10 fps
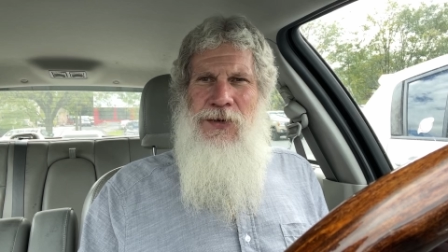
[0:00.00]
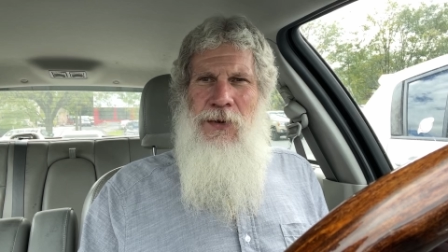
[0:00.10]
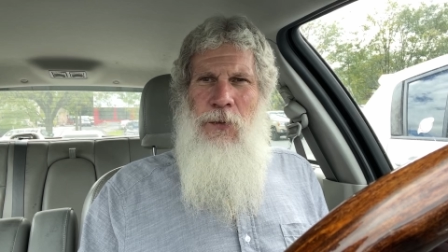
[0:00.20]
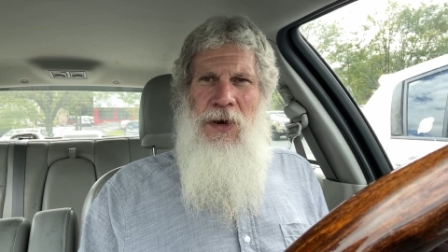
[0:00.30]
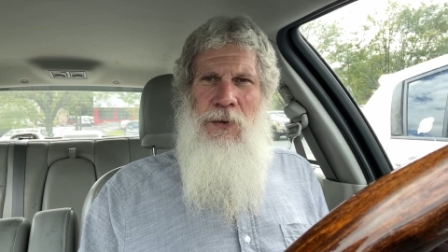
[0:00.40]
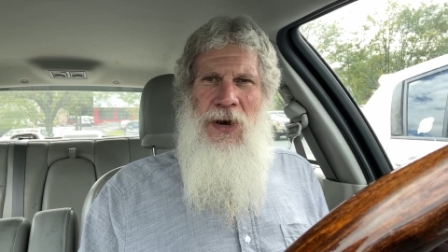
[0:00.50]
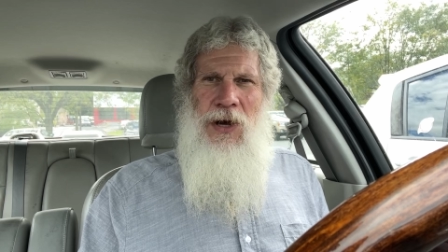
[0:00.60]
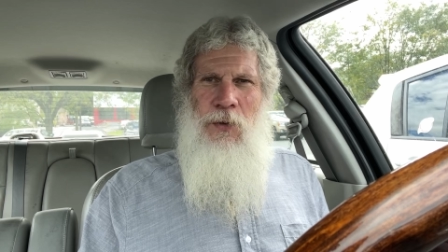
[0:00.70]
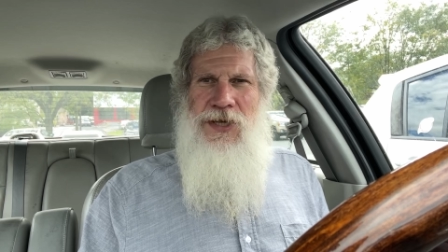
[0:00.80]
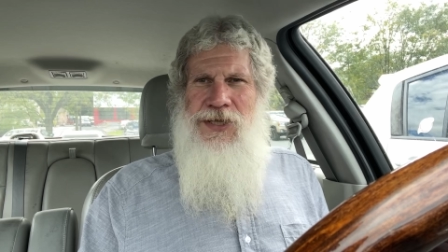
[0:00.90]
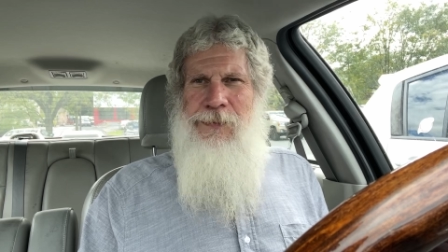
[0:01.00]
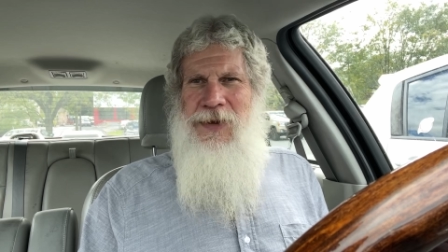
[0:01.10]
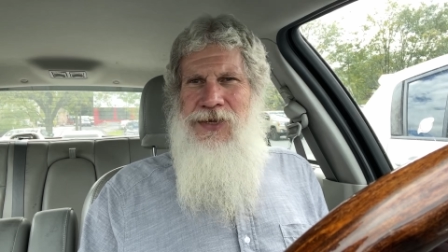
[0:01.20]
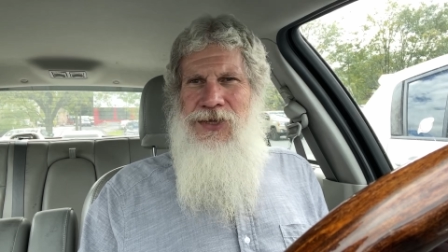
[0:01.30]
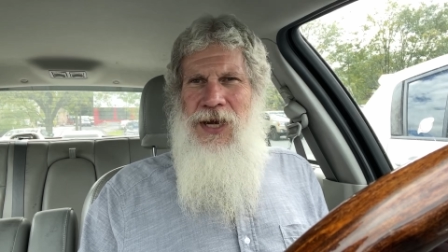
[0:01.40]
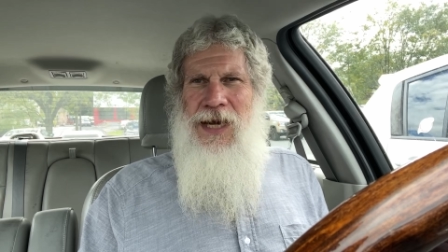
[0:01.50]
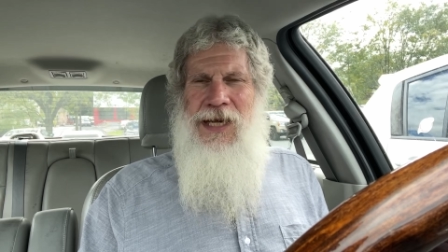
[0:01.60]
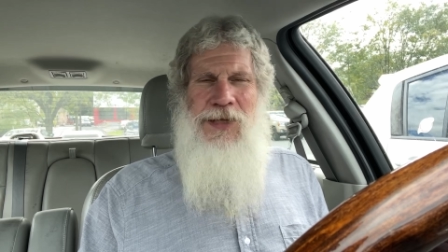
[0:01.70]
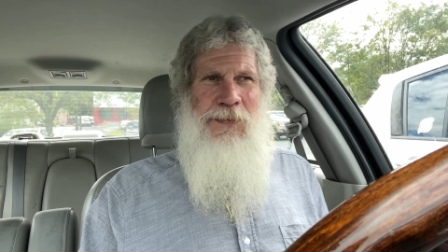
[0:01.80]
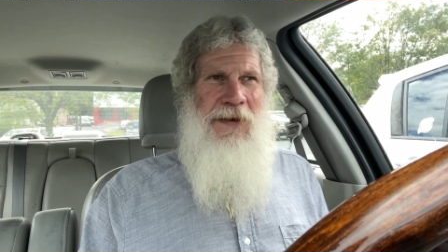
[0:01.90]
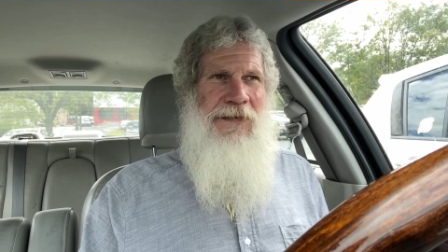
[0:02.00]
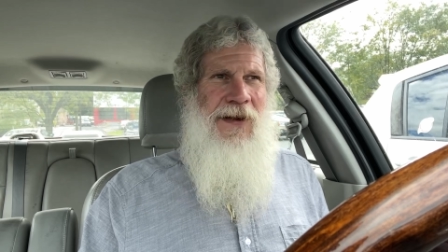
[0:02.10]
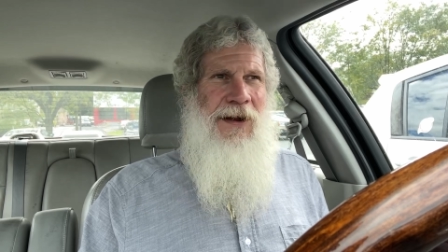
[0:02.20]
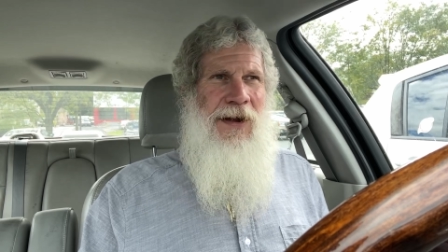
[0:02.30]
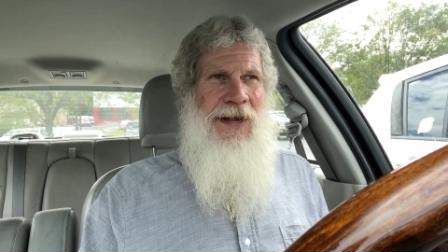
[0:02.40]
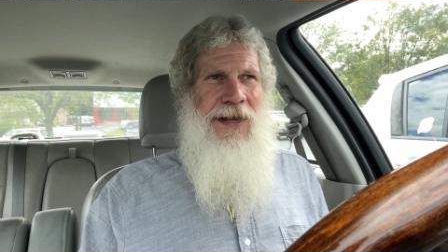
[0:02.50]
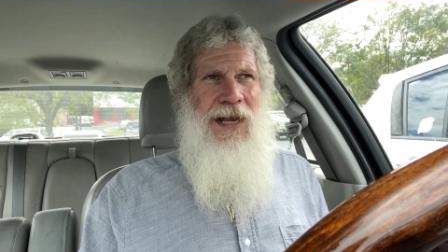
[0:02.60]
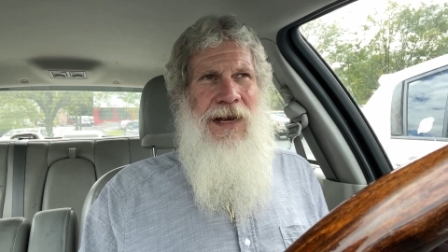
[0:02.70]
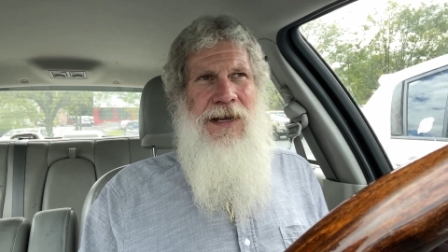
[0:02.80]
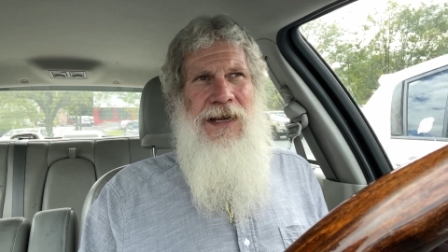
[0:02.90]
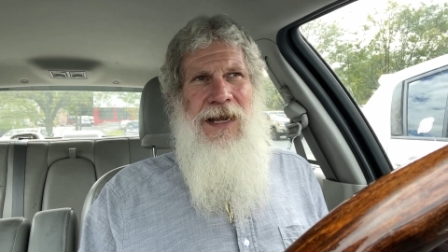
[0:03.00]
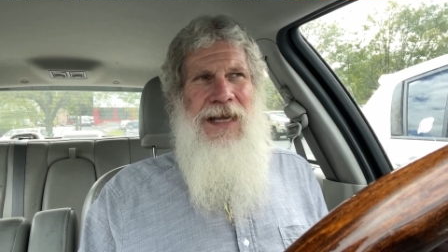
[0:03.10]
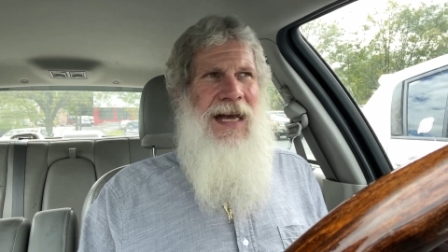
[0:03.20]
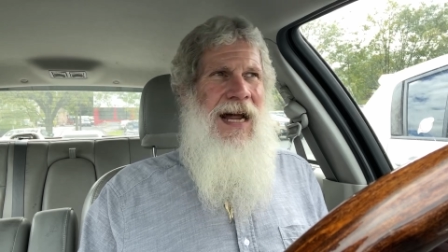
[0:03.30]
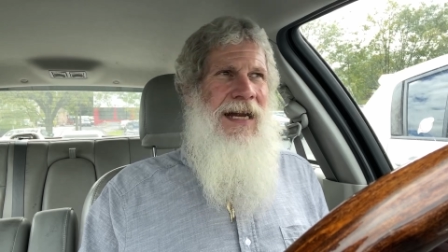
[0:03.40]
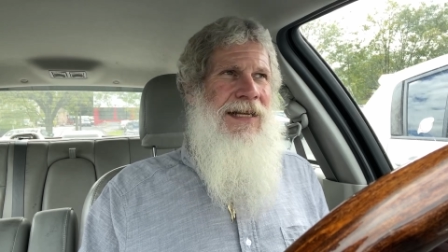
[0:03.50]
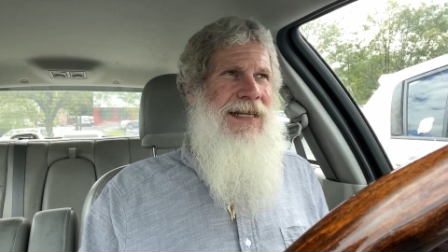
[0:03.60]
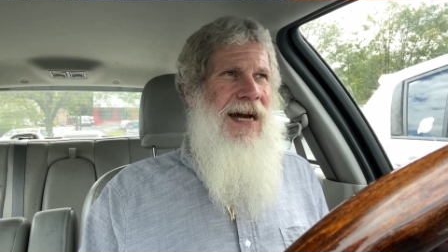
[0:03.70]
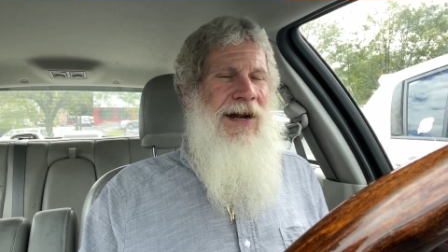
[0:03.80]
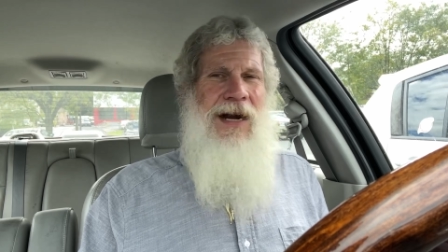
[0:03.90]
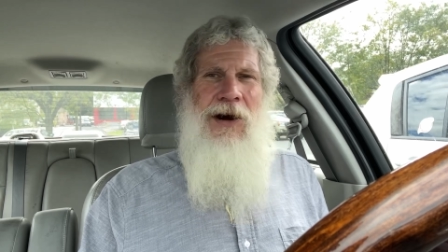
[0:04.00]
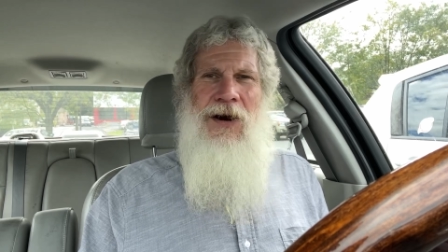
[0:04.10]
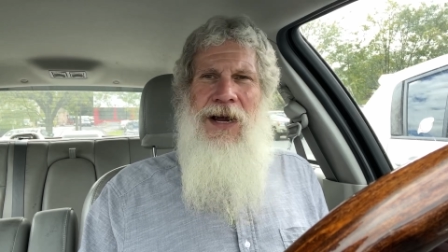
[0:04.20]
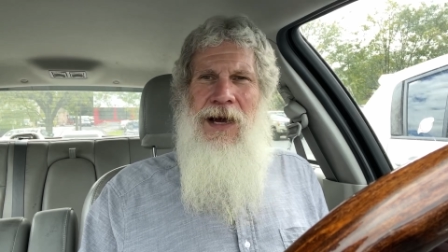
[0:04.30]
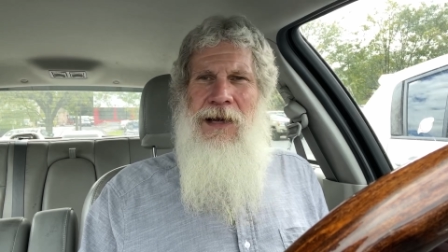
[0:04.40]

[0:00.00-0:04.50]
So, uh, well, what's the best Chinese buffet in, in, in the Allentown area?